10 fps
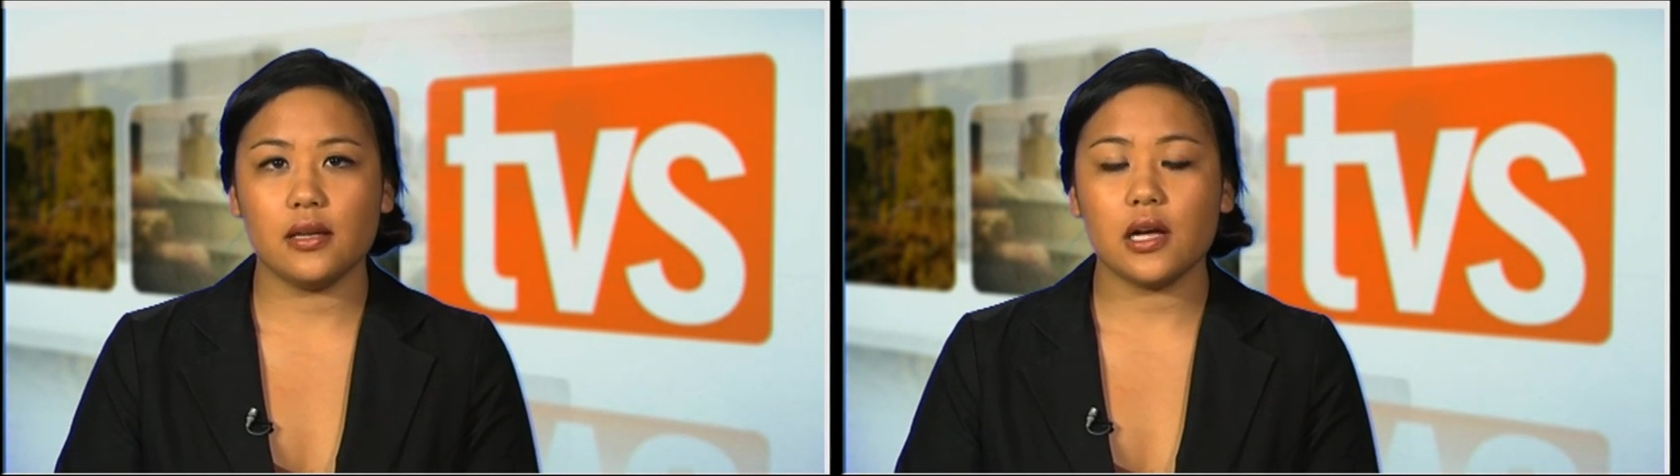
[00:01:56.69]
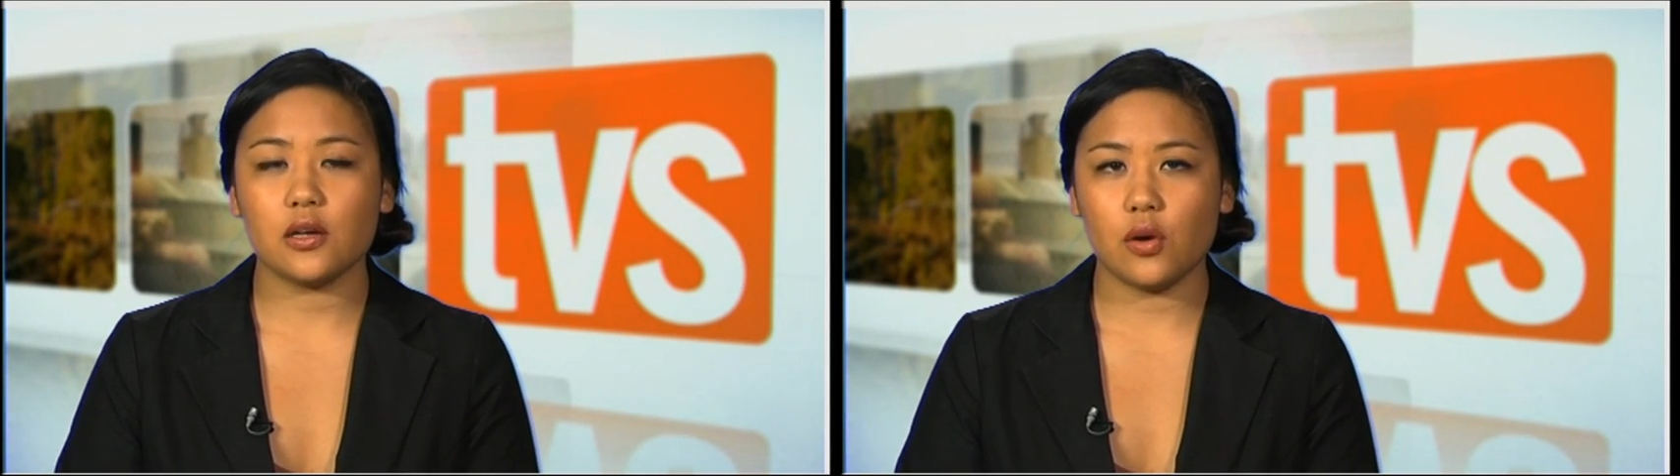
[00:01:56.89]

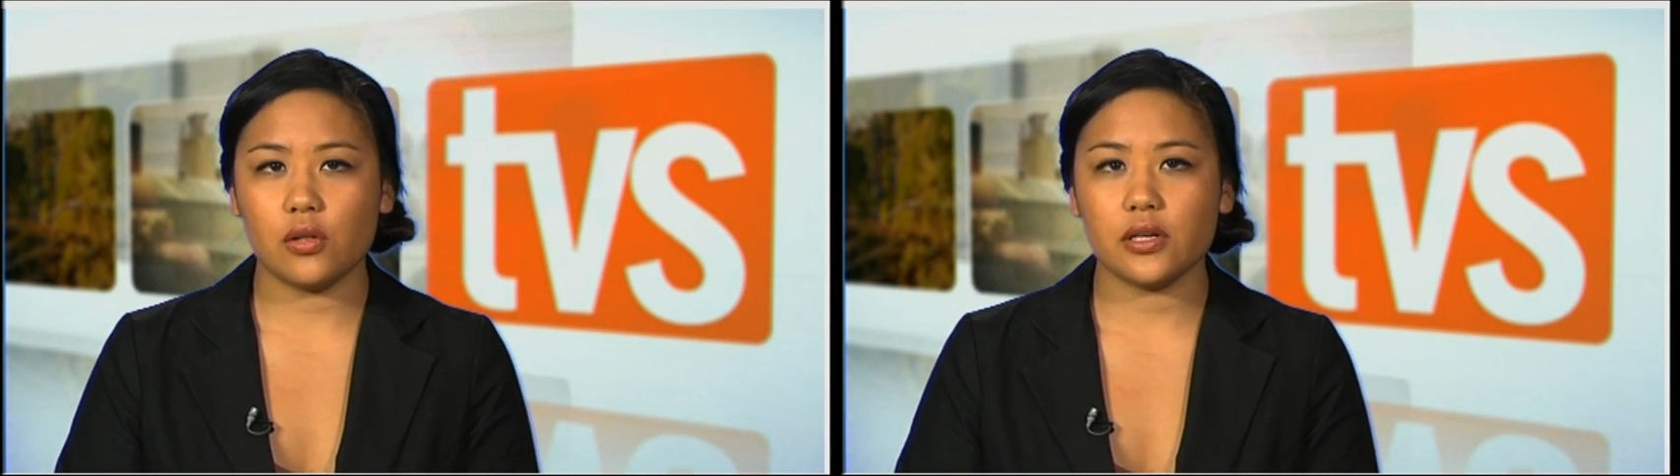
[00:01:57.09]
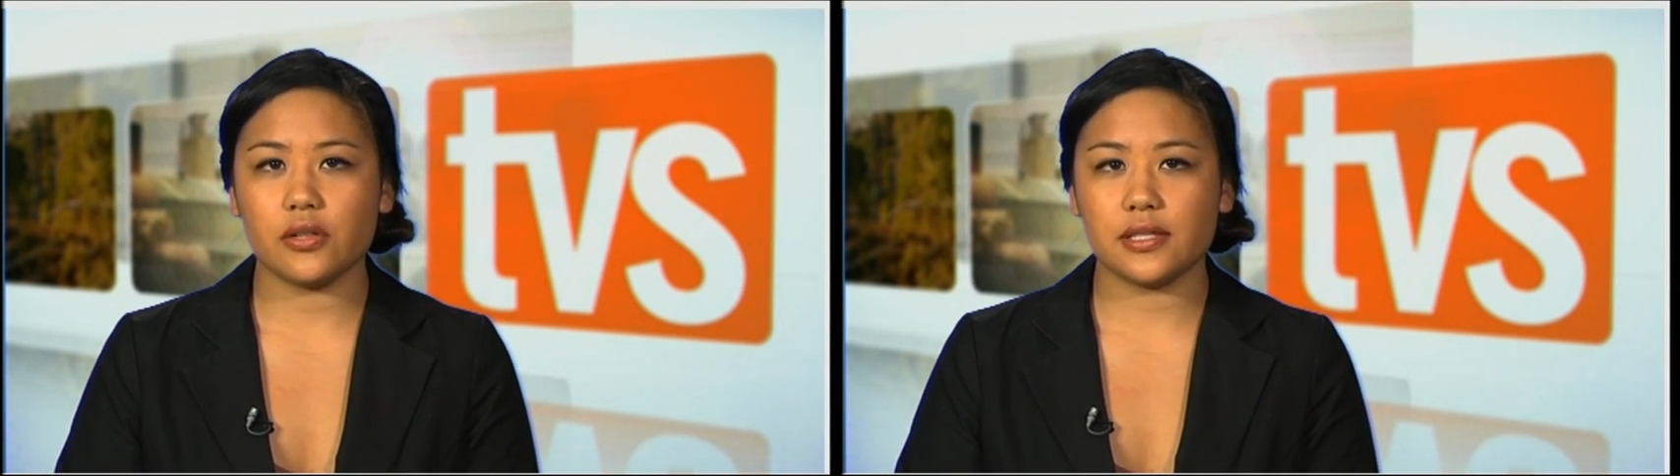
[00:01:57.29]
are
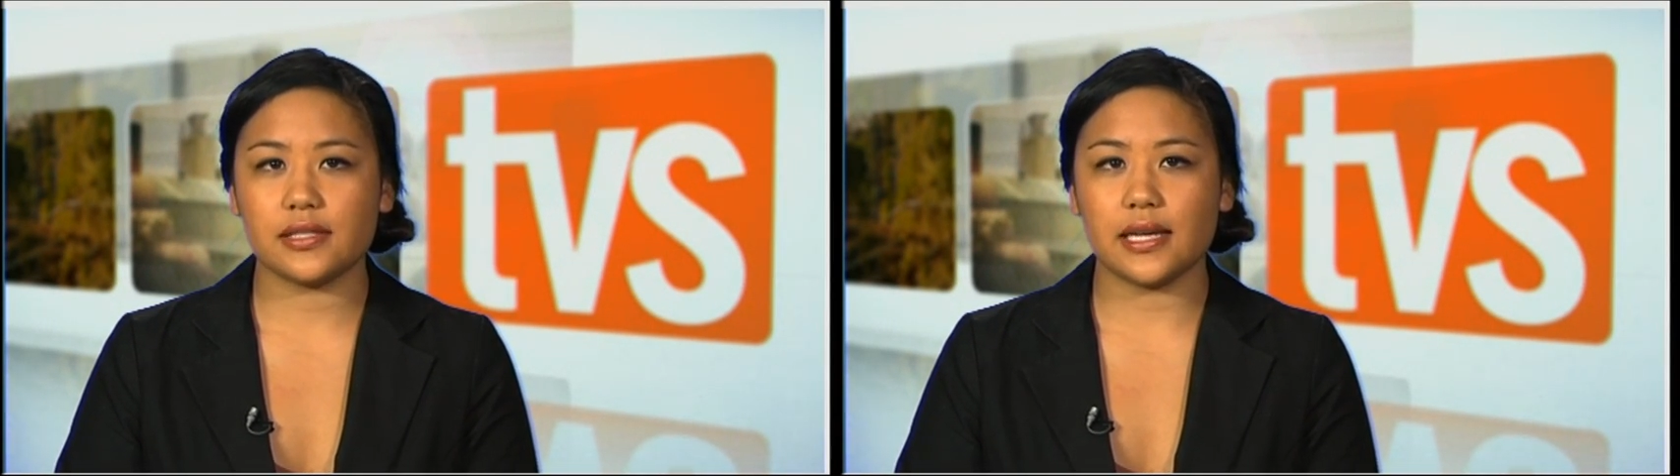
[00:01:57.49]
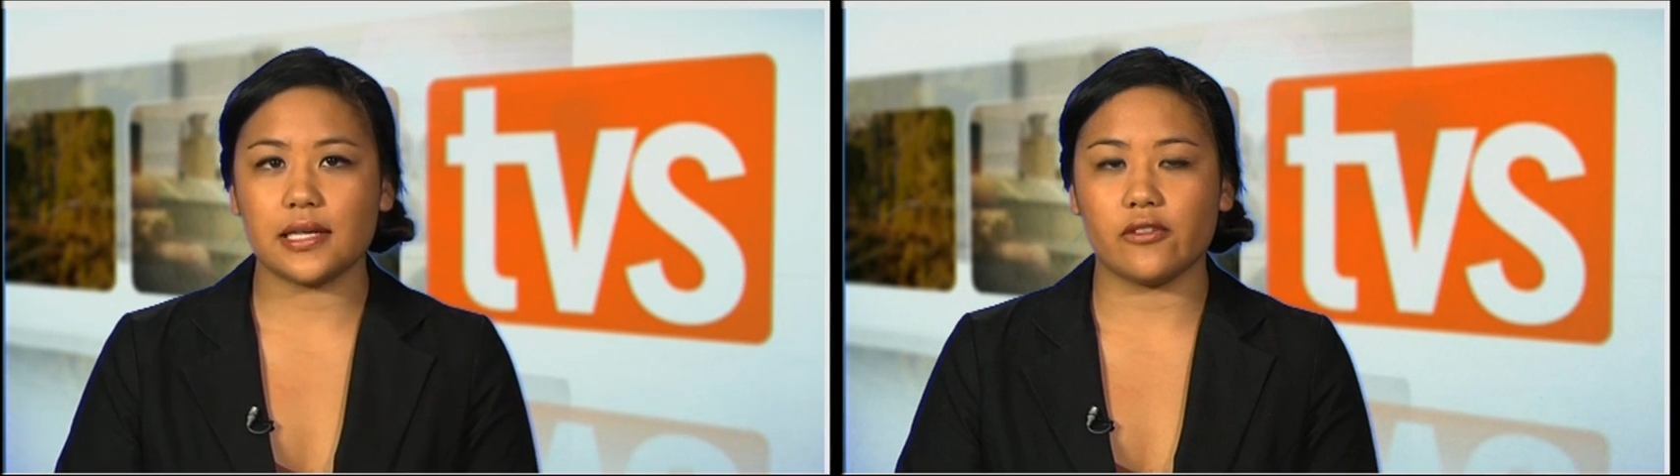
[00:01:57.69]
calling on the
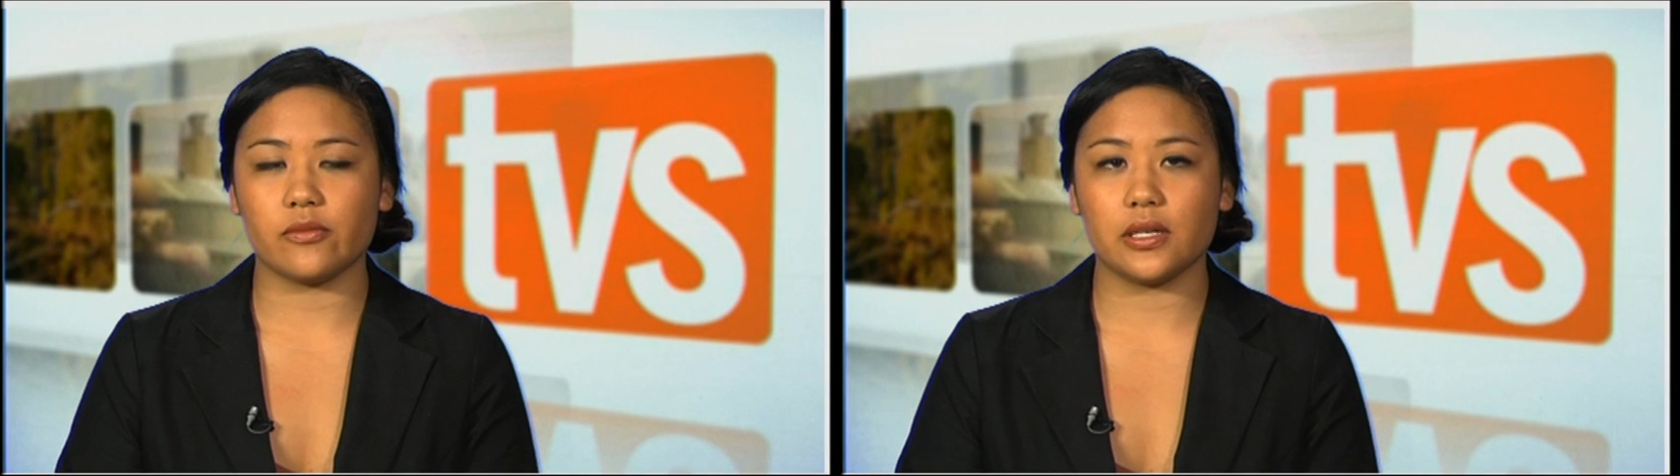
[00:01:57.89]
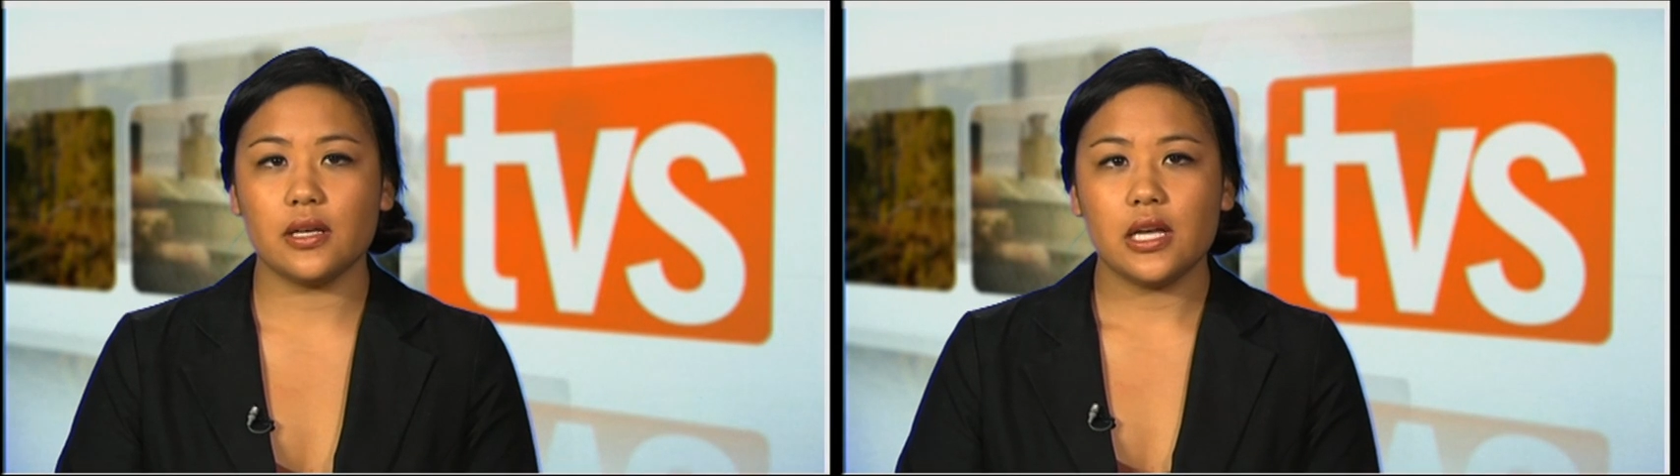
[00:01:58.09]
state
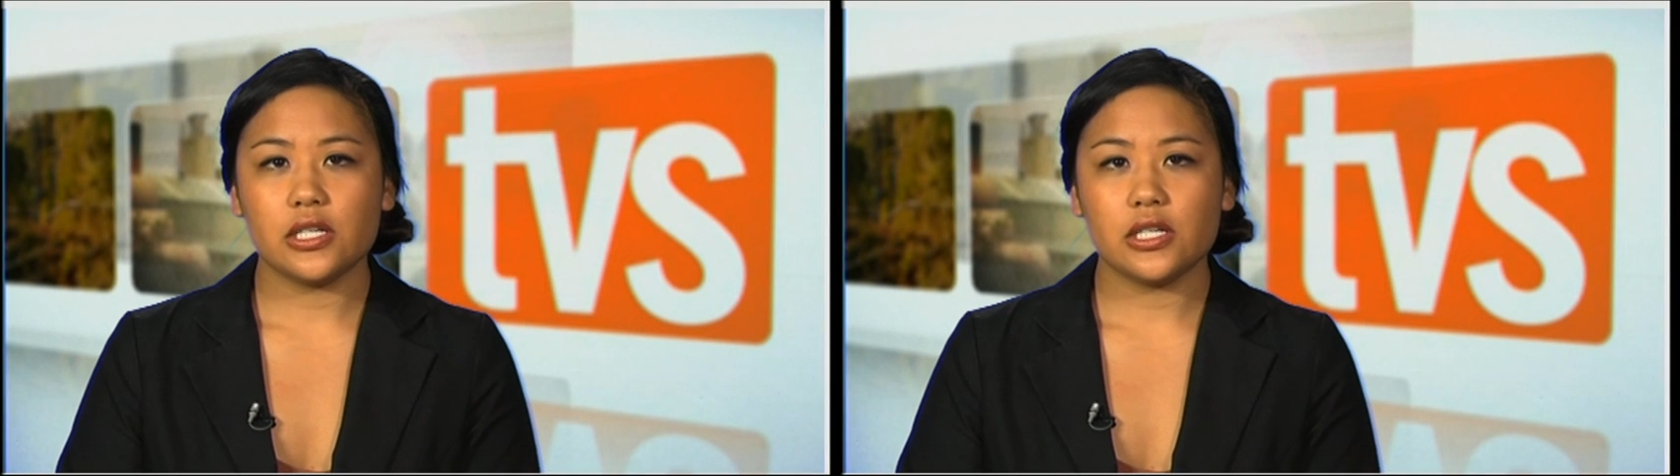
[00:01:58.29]
government